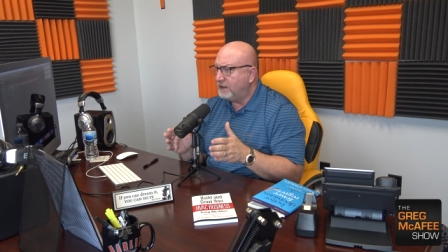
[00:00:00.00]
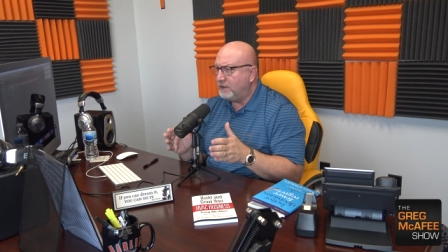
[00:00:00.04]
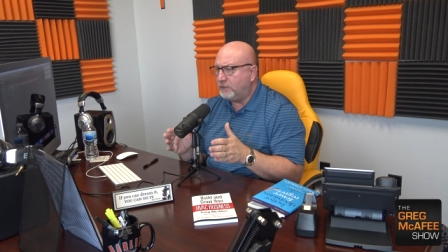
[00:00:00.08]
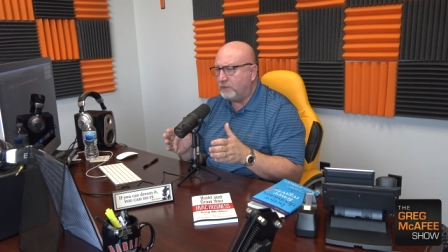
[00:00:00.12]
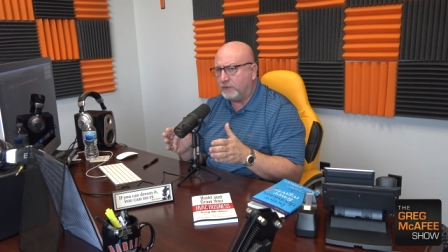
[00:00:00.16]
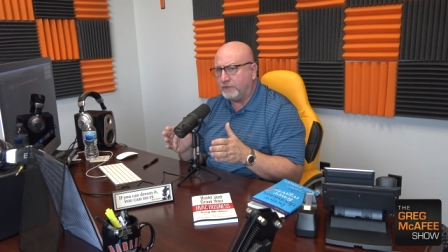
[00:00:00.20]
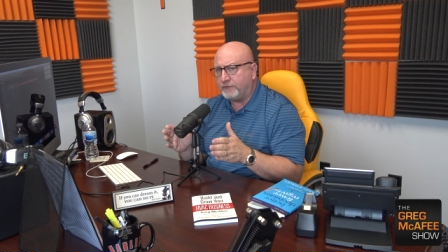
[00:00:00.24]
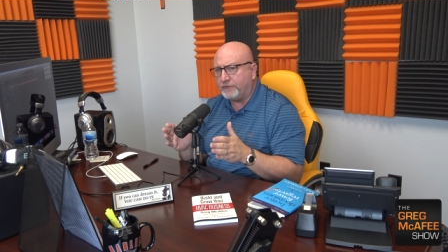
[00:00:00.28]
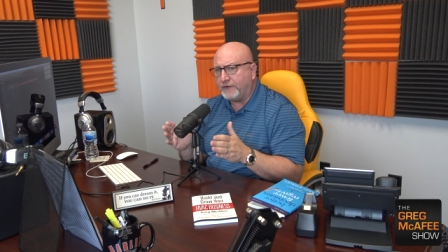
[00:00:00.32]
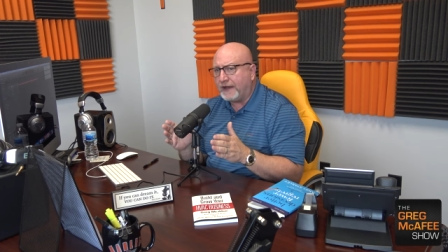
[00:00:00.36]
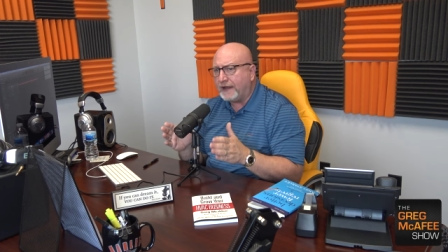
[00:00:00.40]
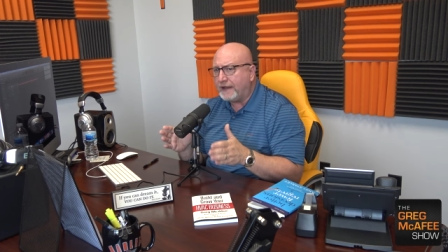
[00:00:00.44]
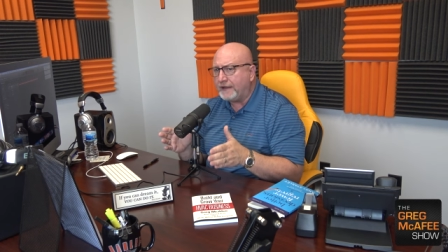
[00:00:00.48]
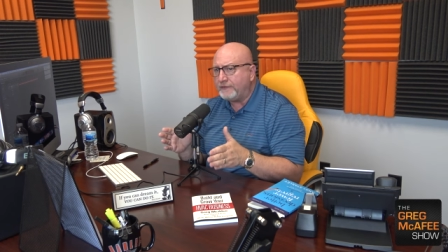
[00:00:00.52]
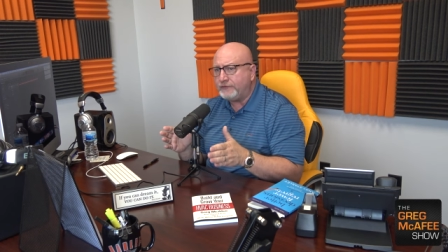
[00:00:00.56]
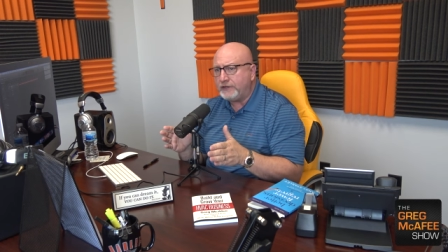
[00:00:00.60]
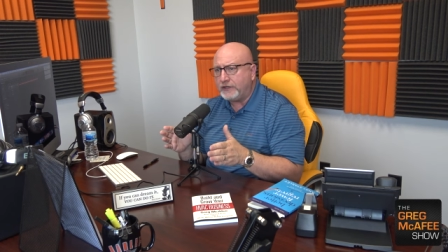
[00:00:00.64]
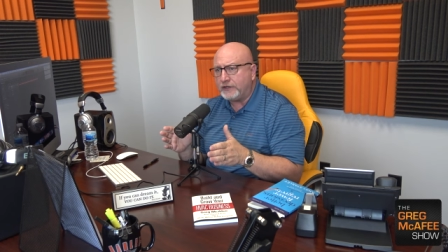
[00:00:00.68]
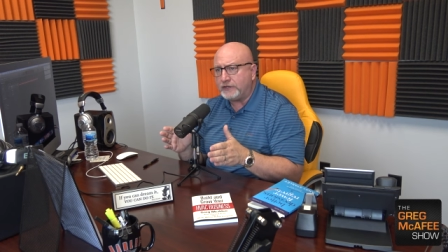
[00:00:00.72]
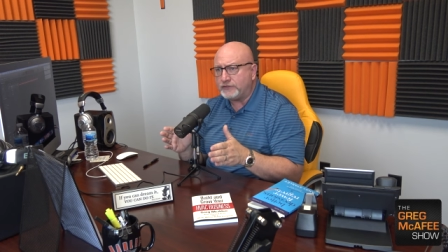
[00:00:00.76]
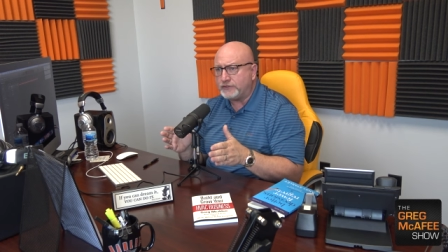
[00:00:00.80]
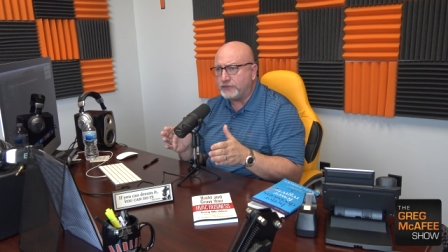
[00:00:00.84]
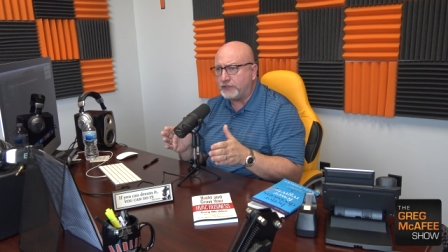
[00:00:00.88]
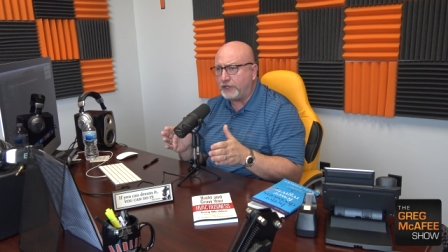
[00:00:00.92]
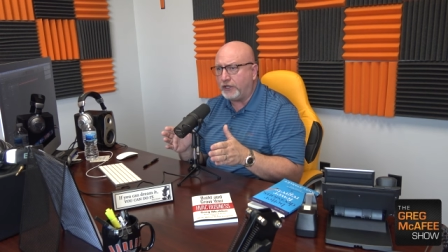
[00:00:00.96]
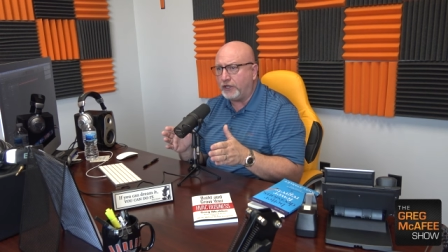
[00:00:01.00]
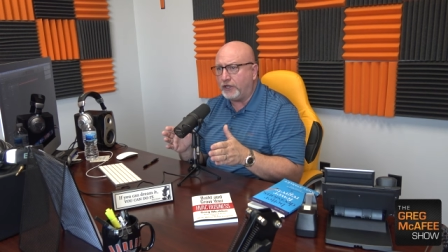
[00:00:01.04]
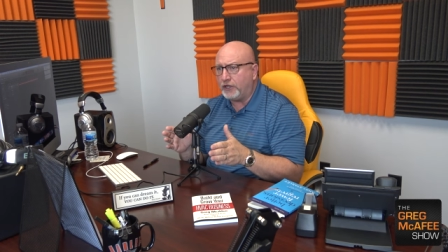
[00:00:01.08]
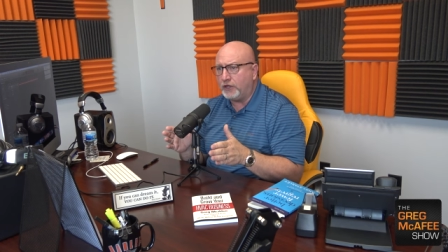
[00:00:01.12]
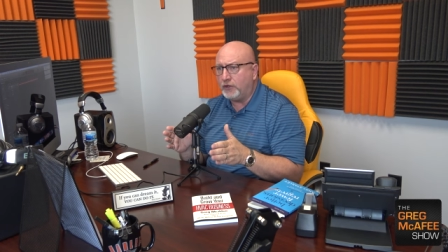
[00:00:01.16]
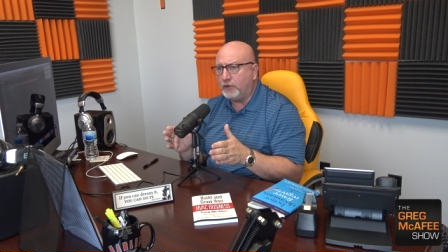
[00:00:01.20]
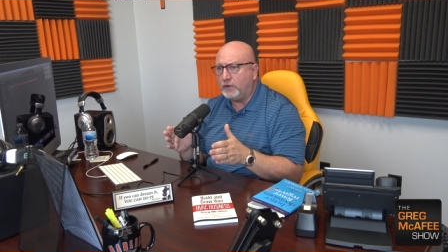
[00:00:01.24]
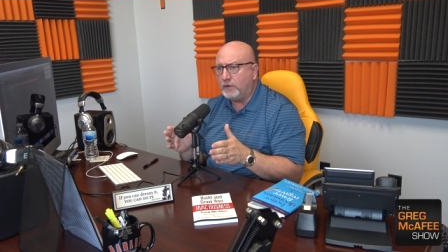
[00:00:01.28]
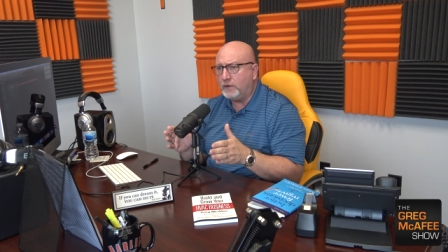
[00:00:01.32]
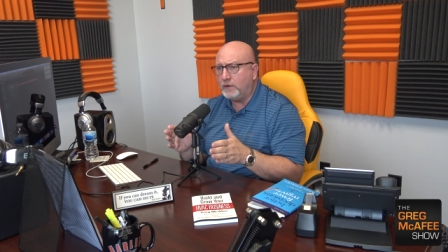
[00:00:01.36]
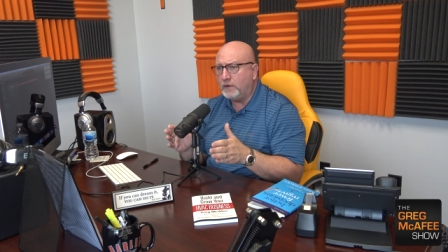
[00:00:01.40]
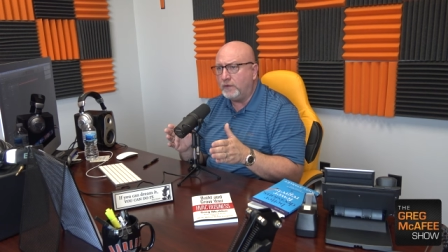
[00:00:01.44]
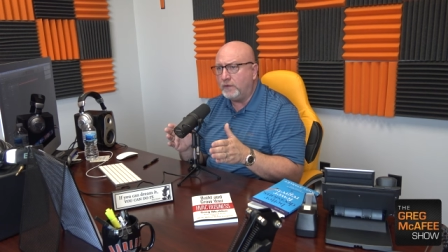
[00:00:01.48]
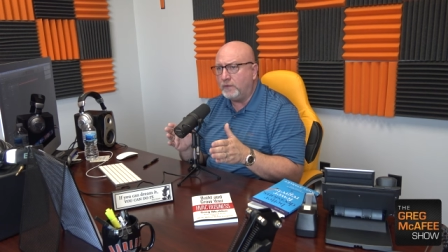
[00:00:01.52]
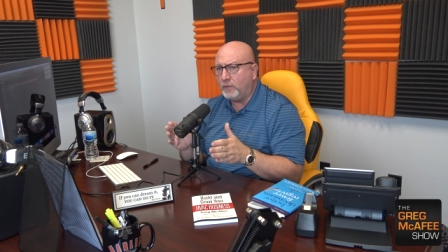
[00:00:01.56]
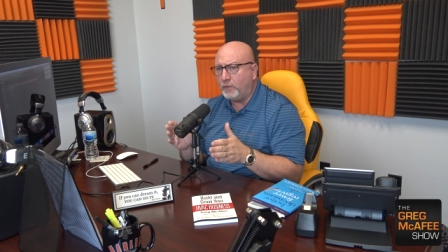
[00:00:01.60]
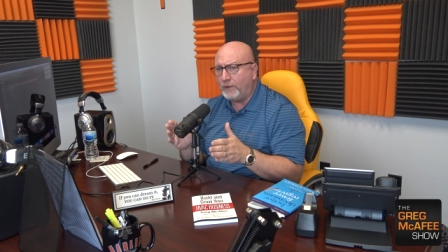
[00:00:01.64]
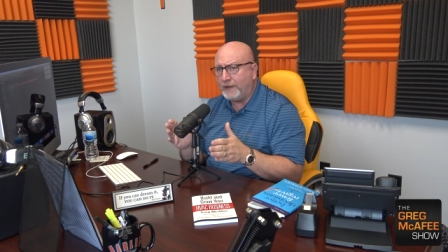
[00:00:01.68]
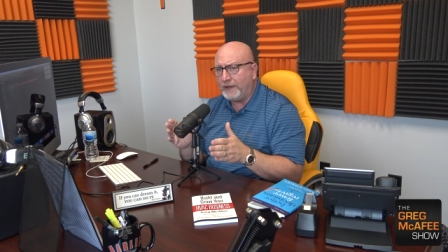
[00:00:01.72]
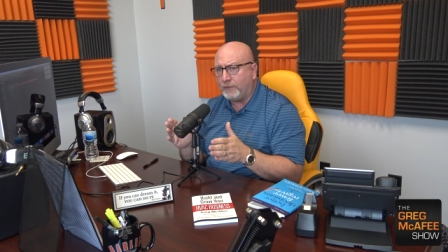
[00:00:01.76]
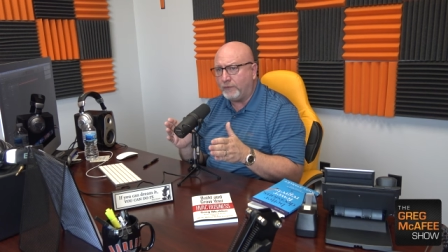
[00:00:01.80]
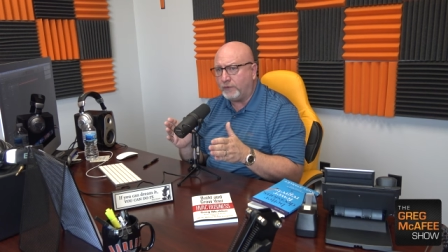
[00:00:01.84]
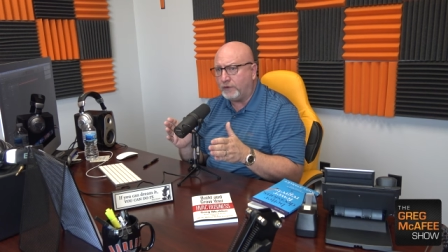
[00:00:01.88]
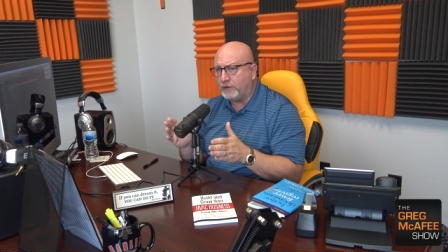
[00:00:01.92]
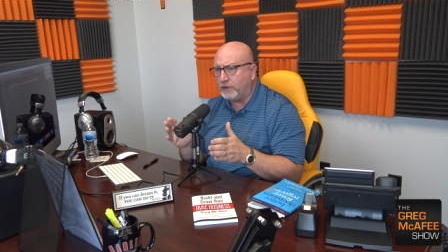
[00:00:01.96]
Well, 5 years ago,
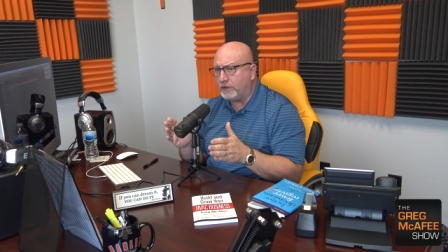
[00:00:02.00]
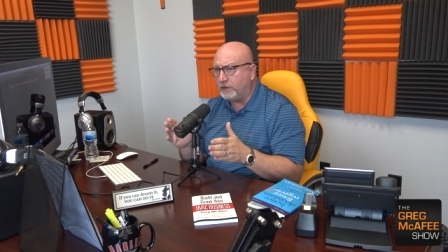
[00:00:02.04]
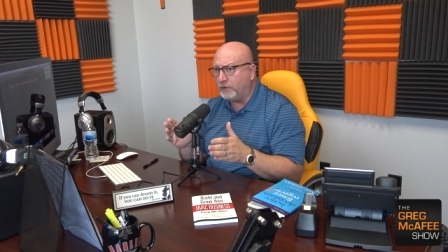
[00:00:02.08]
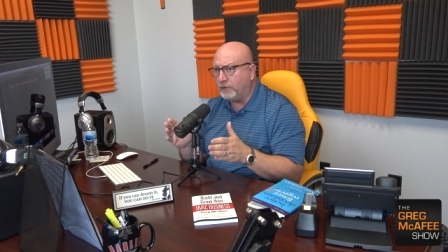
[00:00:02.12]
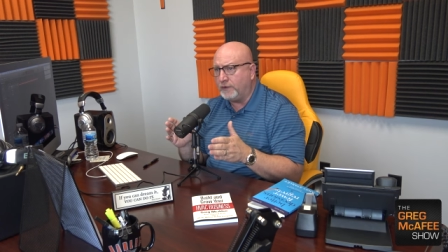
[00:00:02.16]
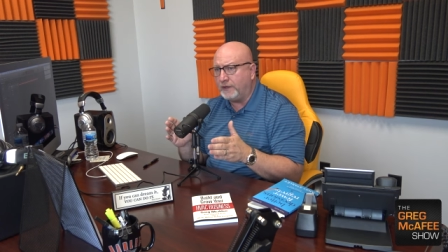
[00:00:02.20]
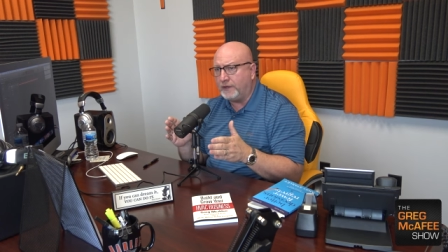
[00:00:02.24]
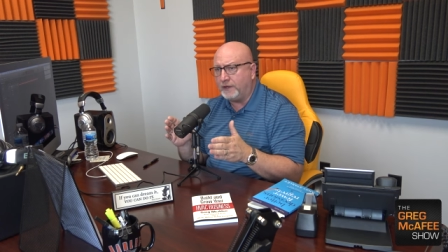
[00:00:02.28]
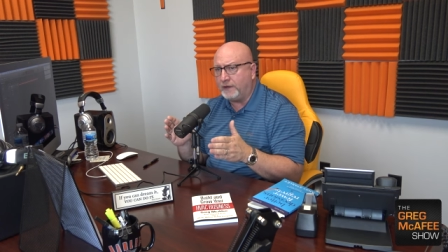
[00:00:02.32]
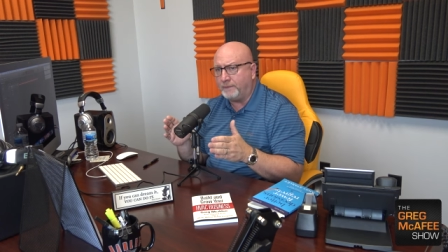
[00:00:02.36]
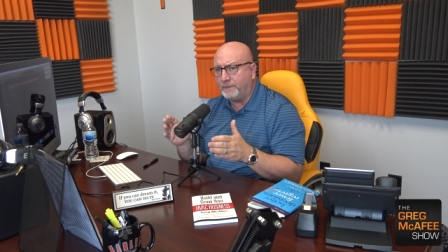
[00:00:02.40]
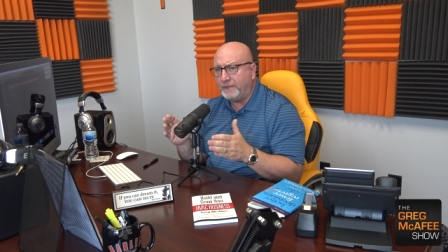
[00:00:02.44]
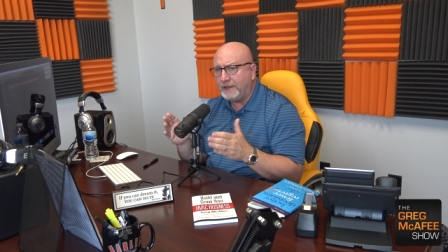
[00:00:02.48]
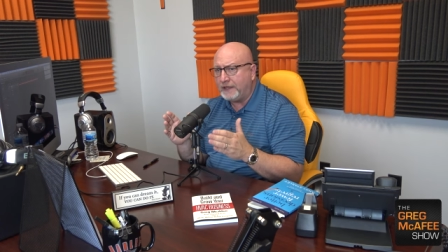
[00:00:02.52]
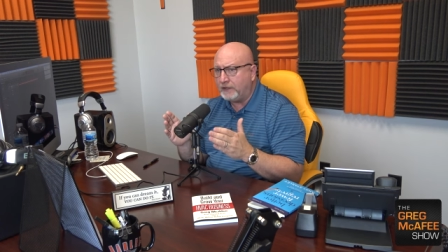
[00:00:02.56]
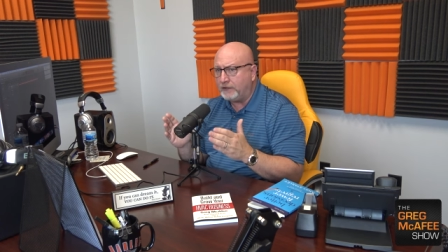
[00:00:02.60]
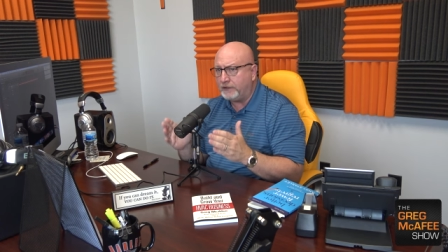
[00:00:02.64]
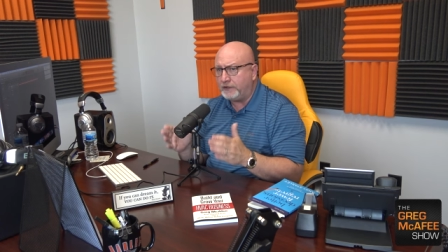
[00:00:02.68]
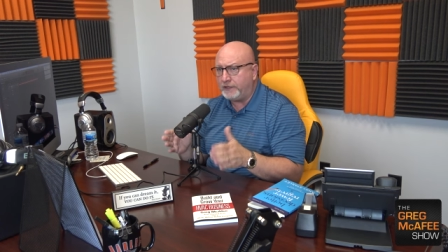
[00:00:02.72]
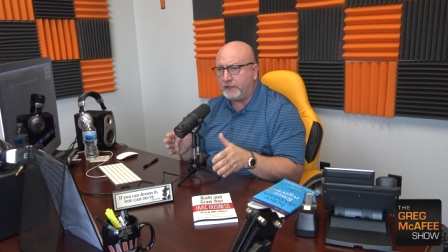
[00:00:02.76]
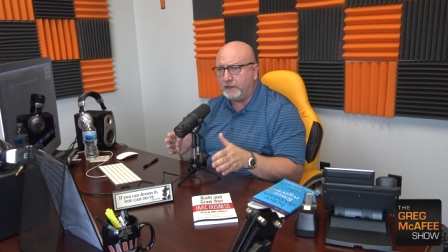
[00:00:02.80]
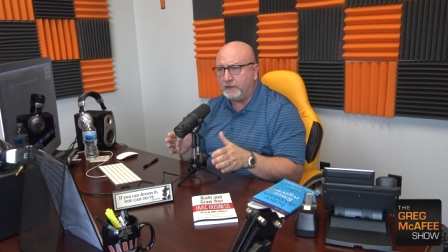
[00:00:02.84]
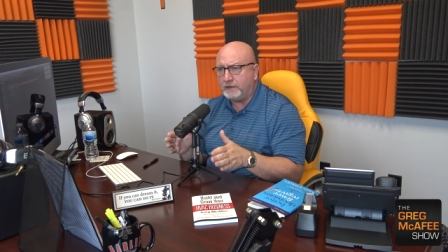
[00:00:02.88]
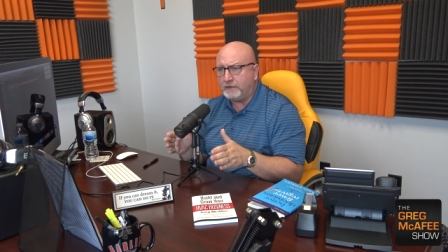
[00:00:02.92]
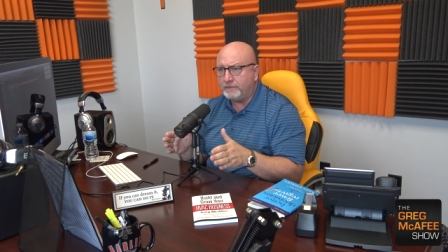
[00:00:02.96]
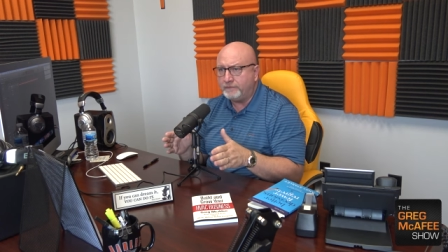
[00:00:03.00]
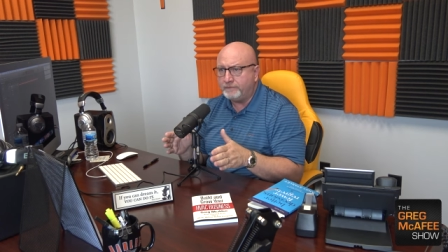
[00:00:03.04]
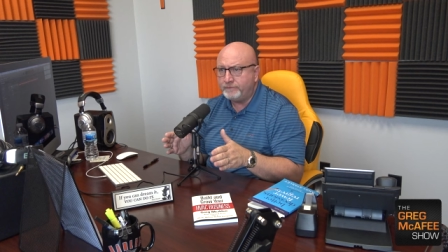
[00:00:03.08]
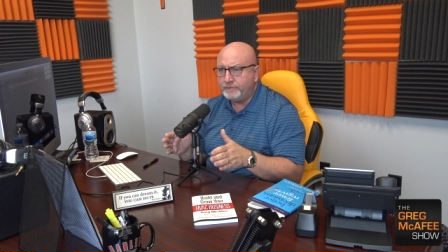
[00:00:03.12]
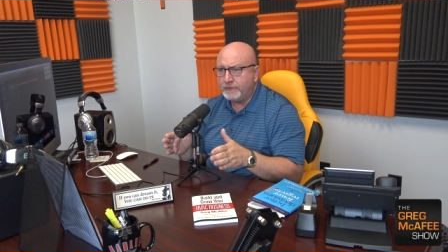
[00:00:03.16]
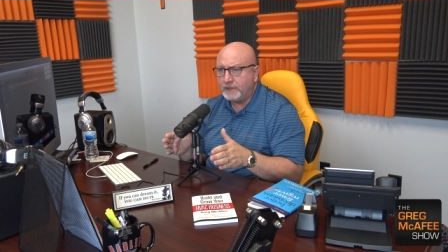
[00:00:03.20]
we were doing a million,